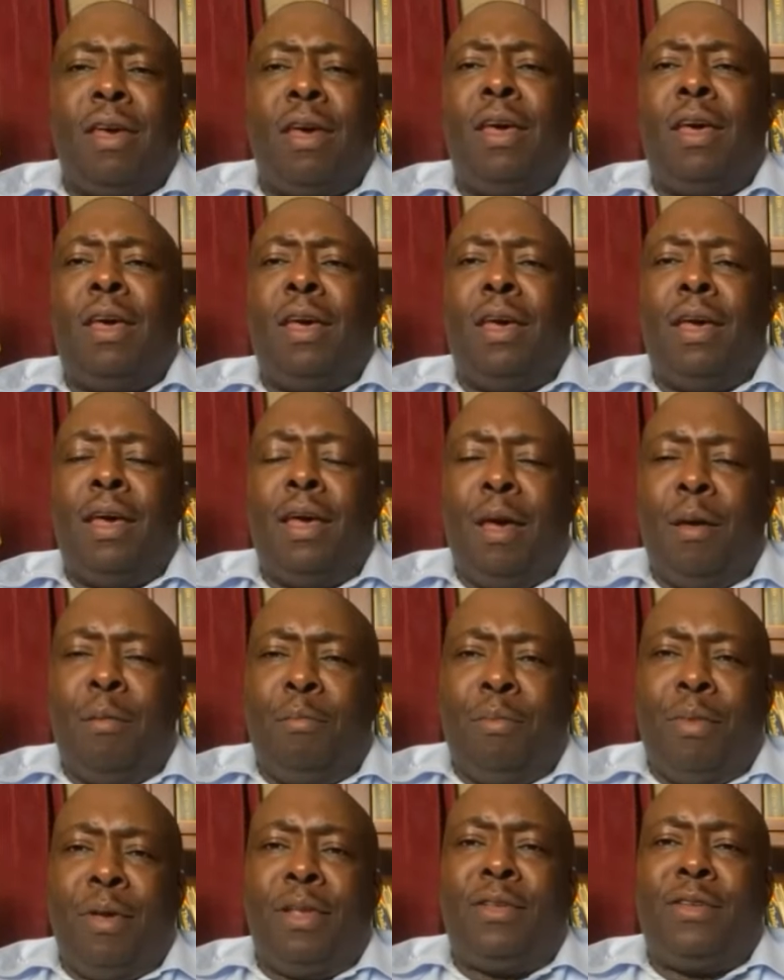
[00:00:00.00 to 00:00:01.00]
a
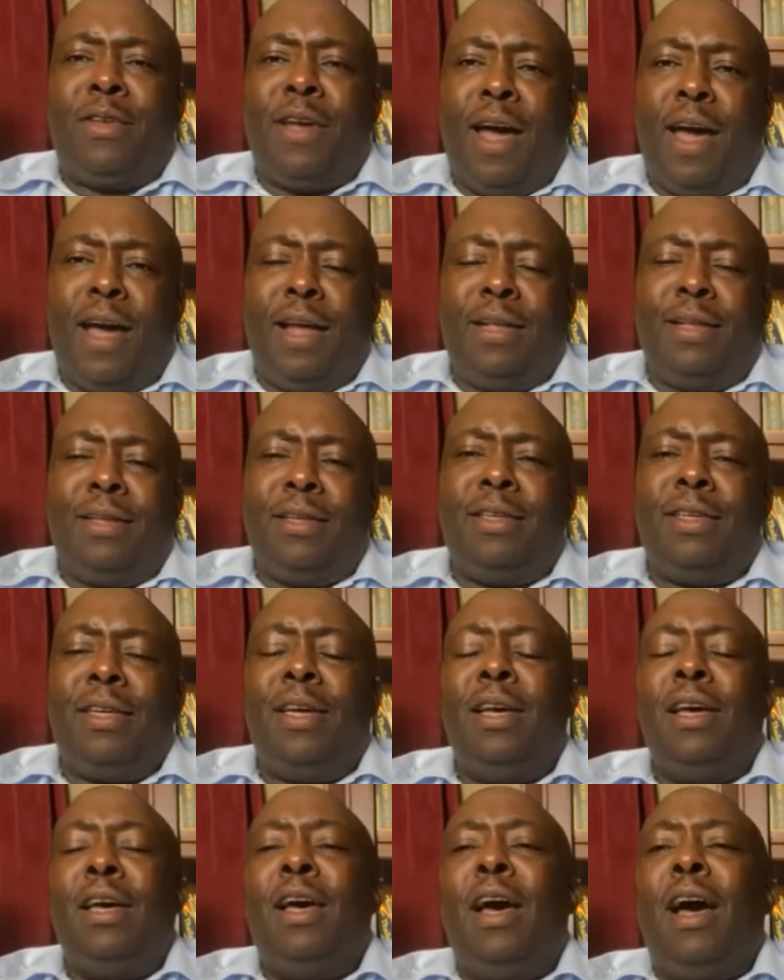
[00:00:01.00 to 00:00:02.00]
bit tired
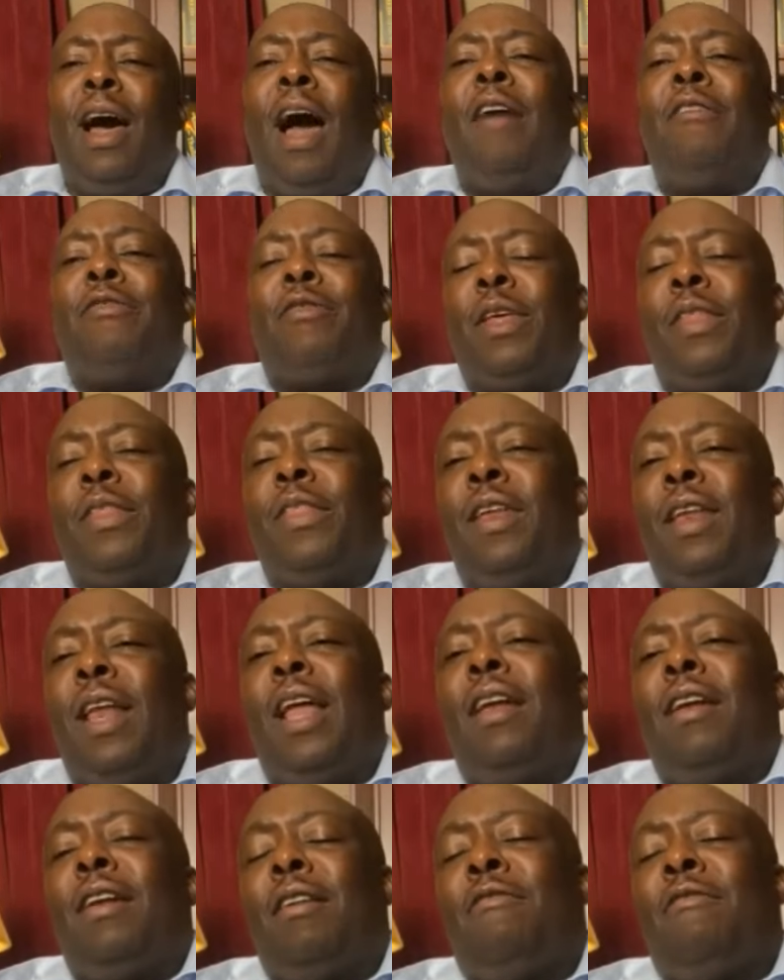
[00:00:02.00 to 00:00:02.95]
after the land